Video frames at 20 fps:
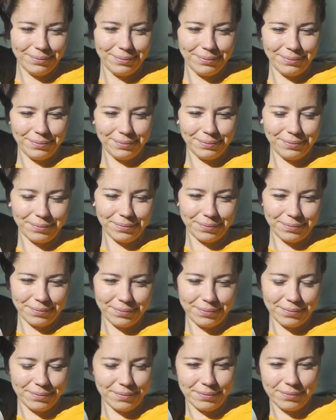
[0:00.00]

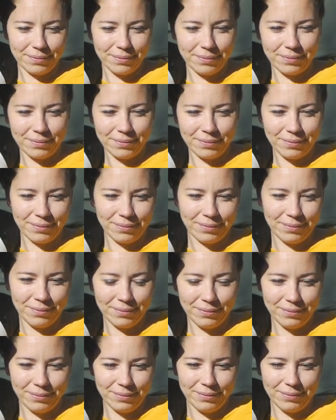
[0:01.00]

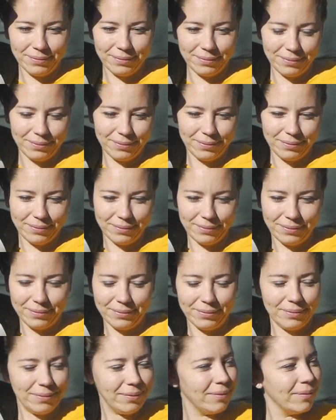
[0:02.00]

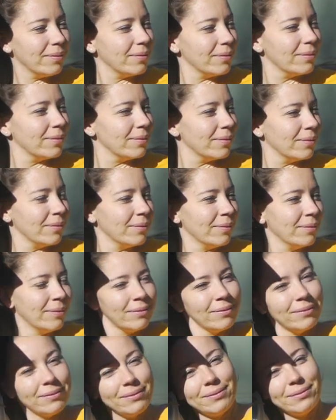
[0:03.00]

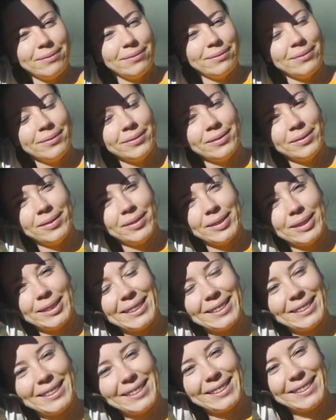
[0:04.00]

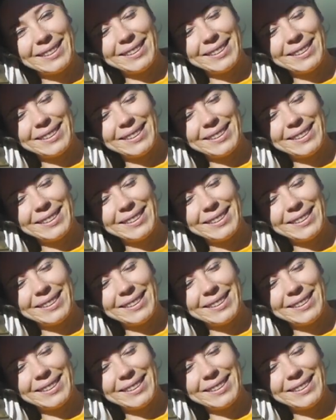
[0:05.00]
No words are spoken by the person on screen.